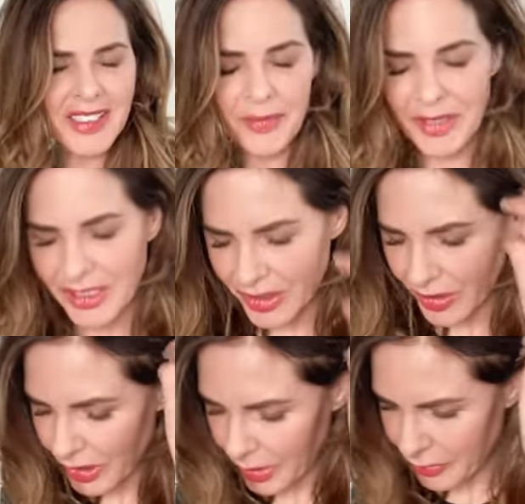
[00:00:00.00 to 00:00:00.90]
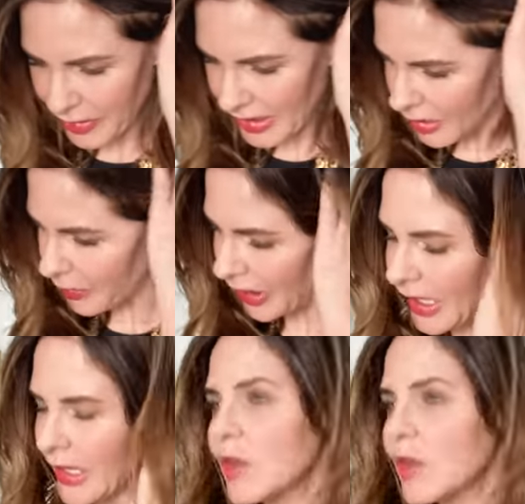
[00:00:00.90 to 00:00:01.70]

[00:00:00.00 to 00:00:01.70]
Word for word: something, you know, when I'm feeling a bit like,